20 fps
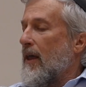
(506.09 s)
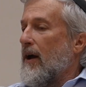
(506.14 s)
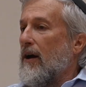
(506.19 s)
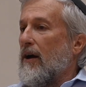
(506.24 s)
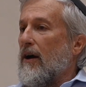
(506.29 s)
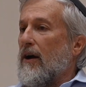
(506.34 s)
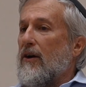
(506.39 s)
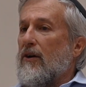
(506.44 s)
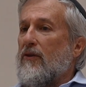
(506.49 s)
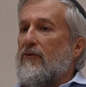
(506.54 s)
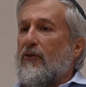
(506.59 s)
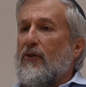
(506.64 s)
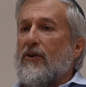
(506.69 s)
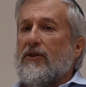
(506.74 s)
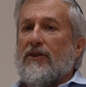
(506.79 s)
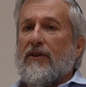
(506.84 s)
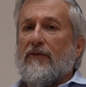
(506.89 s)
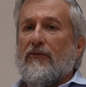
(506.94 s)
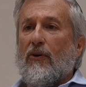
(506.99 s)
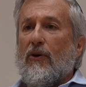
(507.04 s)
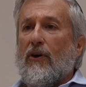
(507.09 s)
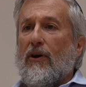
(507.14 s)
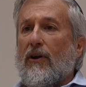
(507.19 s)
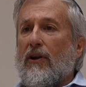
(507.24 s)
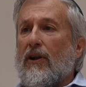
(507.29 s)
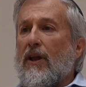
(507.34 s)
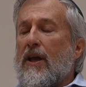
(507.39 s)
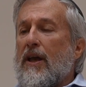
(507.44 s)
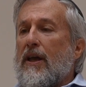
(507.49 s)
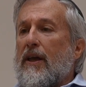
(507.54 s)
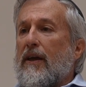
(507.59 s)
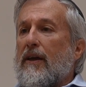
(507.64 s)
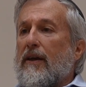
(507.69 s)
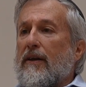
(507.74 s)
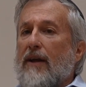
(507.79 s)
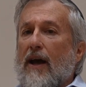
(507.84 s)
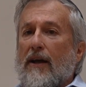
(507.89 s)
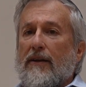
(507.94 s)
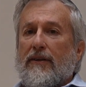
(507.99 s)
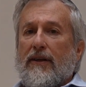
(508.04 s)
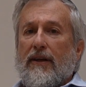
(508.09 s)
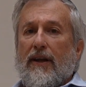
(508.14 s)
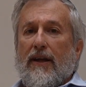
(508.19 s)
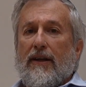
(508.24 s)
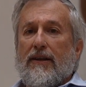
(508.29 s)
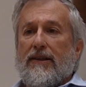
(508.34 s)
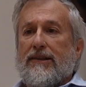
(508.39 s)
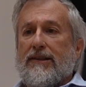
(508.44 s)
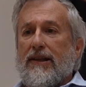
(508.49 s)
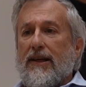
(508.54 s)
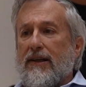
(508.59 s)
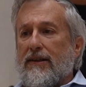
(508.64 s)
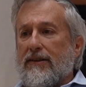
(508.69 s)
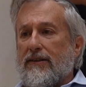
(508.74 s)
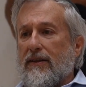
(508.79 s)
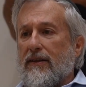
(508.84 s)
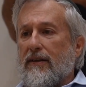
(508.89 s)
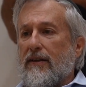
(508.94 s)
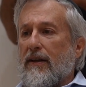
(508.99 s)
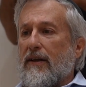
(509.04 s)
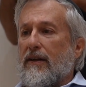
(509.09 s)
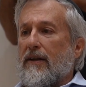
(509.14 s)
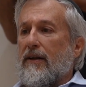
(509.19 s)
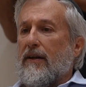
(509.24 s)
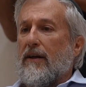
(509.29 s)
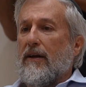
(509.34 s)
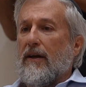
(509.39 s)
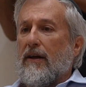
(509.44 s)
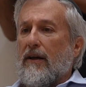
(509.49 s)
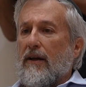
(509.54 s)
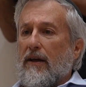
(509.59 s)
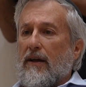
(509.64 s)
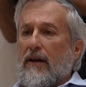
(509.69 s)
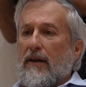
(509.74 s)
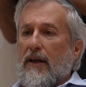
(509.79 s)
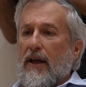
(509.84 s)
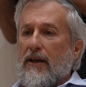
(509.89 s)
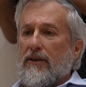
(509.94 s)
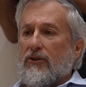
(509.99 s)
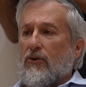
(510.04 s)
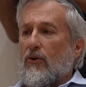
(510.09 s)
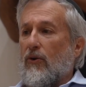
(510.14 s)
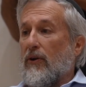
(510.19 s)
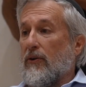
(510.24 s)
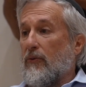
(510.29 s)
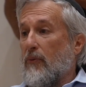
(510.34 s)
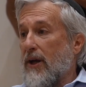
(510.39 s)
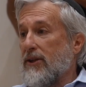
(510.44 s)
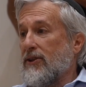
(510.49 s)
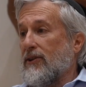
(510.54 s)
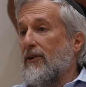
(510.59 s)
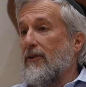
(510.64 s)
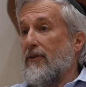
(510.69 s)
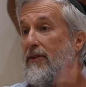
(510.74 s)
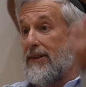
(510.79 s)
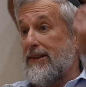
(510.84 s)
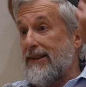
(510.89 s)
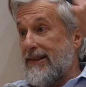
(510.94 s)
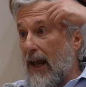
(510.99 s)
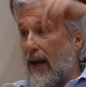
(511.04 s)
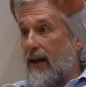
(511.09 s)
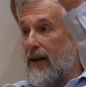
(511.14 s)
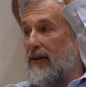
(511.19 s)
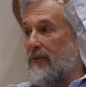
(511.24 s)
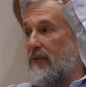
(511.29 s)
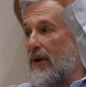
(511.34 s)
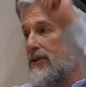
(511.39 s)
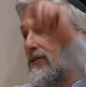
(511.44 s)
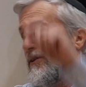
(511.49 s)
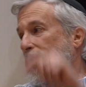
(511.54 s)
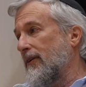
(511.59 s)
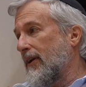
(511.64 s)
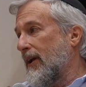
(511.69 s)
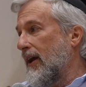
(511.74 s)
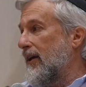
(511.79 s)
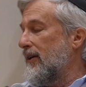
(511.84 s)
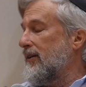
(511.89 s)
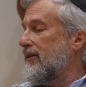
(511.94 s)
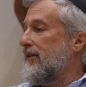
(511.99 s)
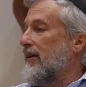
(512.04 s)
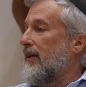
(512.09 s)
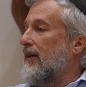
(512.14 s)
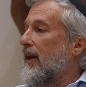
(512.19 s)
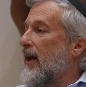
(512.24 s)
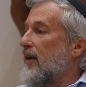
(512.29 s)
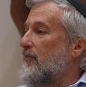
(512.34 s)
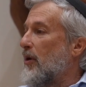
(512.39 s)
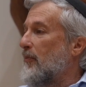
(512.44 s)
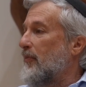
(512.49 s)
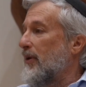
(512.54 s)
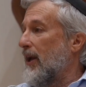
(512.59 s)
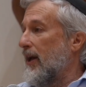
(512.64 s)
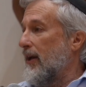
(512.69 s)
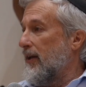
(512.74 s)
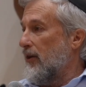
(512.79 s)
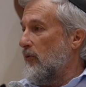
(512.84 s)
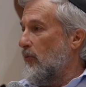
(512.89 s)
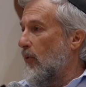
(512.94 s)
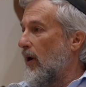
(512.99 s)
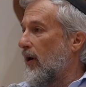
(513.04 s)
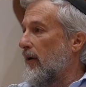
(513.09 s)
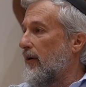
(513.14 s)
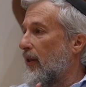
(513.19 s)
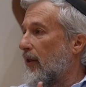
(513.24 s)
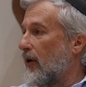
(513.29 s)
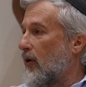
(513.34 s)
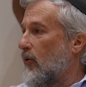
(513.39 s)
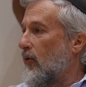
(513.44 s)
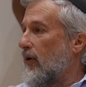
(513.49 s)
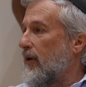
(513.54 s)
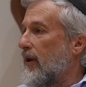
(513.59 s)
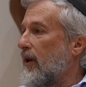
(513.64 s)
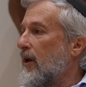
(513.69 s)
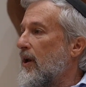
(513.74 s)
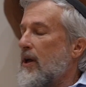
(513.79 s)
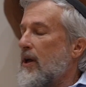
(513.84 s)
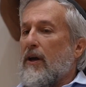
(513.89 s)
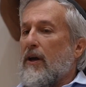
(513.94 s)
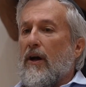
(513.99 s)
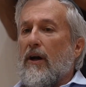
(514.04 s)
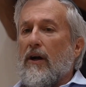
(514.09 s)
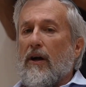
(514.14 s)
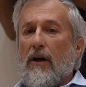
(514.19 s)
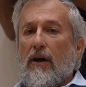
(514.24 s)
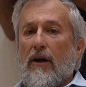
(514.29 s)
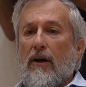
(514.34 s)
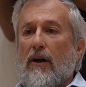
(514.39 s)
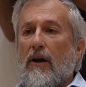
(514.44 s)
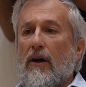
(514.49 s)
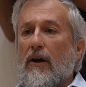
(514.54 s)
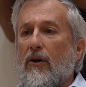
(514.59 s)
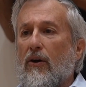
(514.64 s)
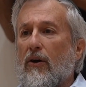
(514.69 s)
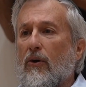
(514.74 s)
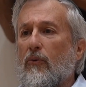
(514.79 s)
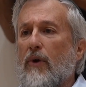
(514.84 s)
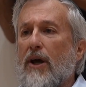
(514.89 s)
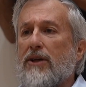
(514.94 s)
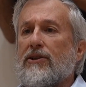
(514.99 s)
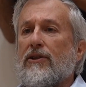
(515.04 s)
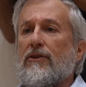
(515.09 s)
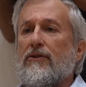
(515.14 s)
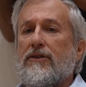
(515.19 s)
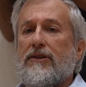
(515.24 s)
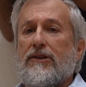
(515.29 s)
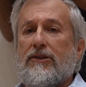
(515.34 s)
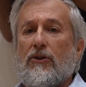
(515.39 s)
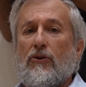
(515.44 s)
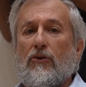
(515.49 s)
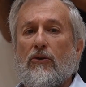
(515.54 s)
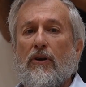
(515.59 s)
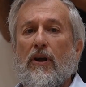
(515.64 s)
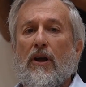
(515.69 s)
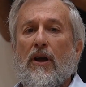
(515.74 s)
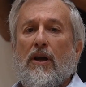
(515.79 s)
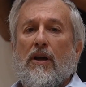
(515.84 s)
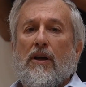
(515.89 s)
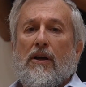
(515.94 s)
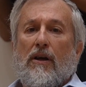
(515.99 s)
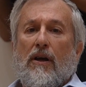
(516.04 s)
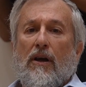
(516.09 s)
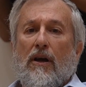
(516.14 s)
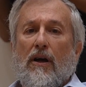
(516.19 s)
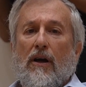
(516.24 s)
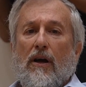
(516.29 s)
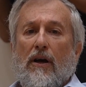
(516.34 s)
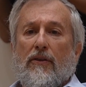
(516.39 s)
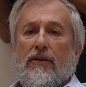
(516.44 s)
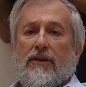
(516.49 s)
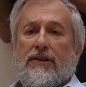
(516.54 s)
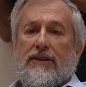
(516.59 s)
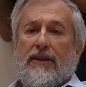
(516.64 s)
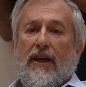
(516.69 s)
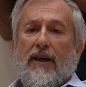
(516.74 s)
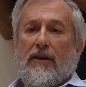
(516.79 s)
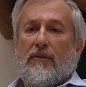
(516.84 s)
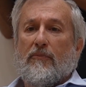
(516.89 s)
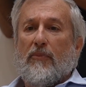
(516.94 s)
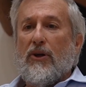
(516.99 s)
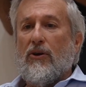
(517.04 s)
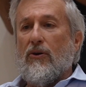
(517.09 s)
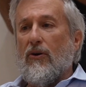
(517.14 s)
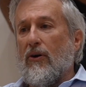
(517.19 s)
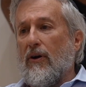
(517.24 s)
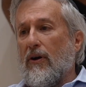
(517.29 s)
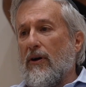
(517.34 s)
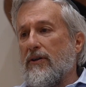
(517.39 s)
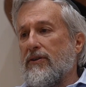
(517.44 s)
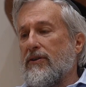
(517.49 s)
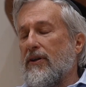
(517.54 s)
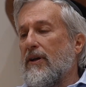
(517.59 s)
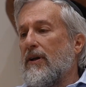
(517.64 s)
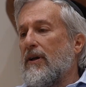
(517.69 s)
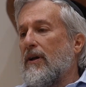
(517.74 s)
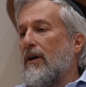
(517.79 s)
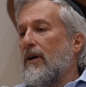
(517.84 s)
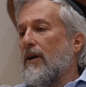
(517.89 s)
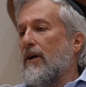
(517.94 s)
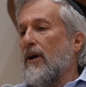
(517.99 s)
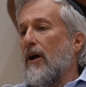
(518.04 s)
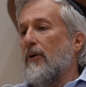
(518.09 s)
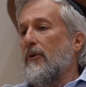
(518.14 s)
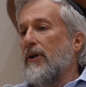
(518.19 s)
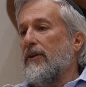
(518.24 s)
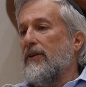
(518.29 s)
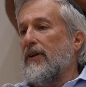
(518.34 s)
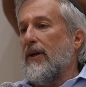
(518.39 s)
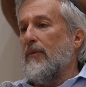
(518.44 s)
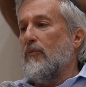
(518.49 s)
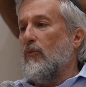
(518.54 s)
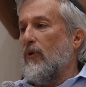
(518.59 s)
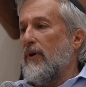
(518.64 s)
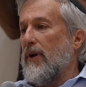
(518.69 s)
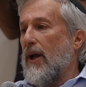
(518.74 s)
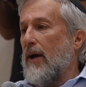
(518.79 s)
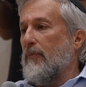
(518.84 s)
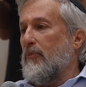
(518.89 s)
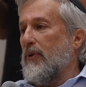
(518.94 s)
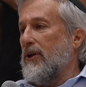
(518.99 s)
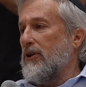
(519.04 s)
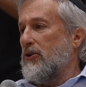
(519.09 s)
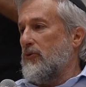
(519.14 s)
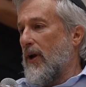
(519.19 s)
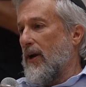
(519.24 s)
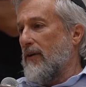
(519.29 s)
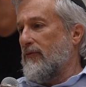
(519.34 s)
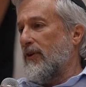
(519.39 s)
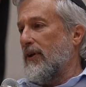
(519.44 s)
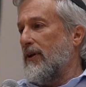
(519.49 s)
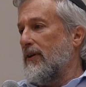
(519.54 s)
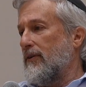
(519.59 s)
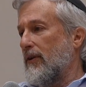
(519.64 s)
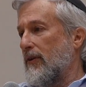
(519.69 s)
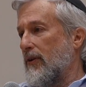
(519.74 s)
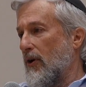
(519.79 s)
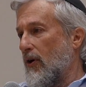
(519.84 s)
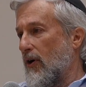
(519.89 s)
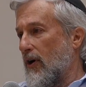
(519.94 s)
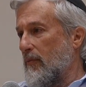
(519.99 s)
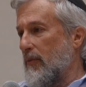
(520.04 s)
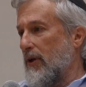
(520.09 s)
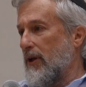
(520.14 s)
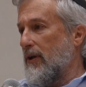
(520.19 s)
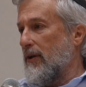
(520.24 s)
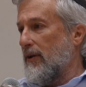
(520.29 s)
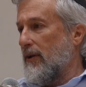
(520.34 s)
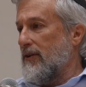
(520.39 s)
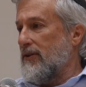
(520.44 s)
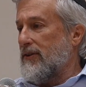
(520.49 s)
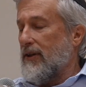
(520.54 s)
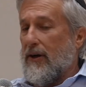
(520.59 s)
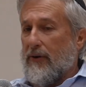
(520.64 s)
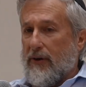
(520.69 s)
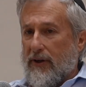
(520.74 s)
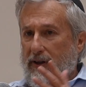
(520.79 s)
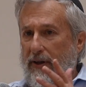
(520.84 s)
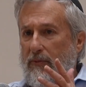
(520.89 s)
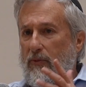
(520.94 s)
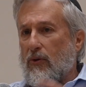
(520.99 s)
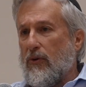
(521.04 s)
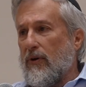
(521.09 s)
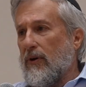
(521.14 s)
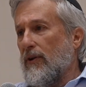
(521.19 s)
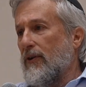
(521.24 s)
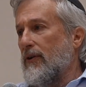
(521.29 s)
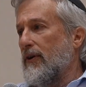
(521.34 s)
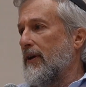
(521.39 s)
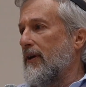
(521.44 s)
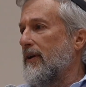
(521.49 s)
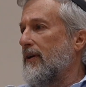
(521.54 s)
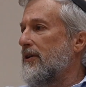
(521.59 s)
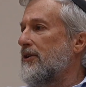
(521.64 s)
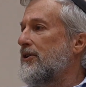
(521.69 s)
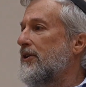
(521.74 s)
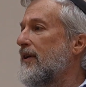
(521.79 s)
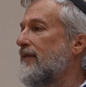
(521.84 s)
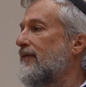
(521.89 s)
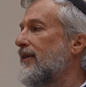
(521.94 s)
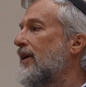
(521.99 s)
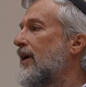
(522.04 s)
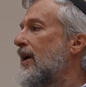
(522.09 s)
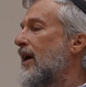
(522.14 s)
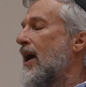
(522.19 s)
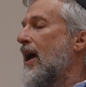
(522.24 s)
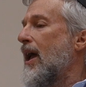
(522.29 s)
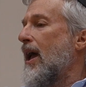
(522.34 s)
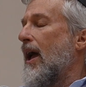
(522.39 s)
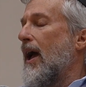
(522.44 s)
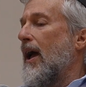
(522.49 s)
First of all, in 1986, in a case called Ressler, the second Ressler case, it came up in 81. The court, Ressler sued the state because Haredim were not being drafted into the army, at least Haredim who are learning in yeshiva.